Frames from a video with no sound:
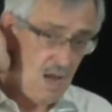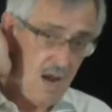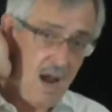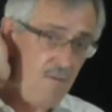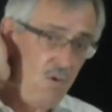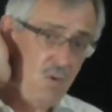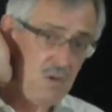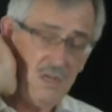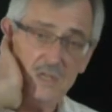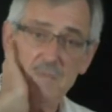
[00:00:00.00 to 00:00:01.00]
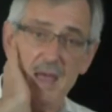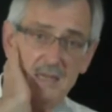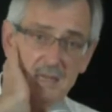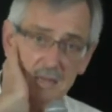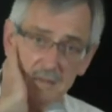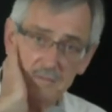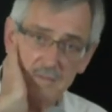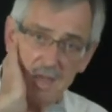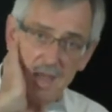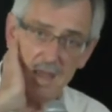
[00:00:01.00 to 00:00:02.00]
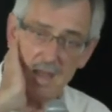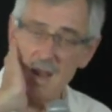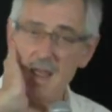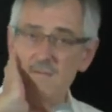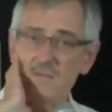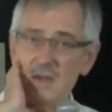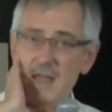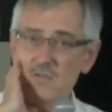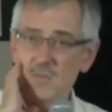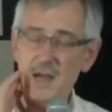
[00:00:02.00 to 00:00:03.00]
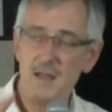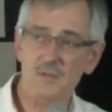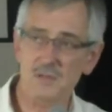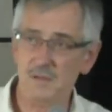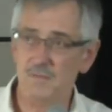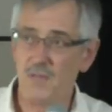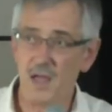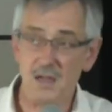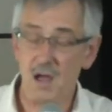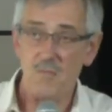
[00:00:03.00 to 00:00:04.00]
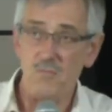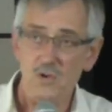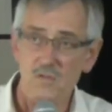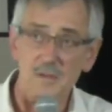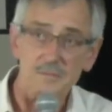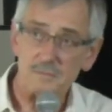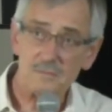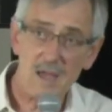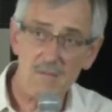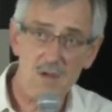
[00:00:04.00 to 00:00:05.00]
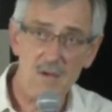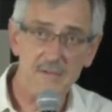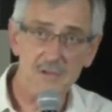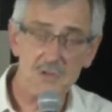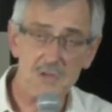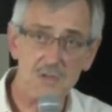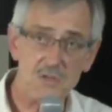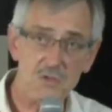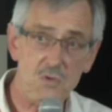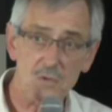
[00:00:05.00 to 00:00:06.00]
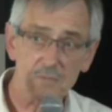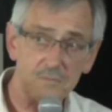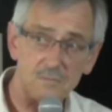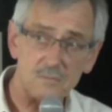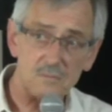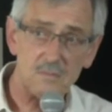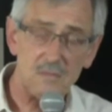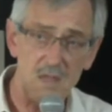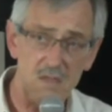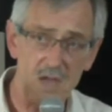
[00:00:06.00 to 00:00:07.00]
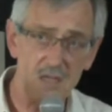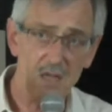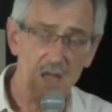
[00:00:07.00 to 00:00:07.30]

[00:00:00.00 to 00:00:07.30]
And I've always suspected, I can't prove it, I have no evidence of this at all, that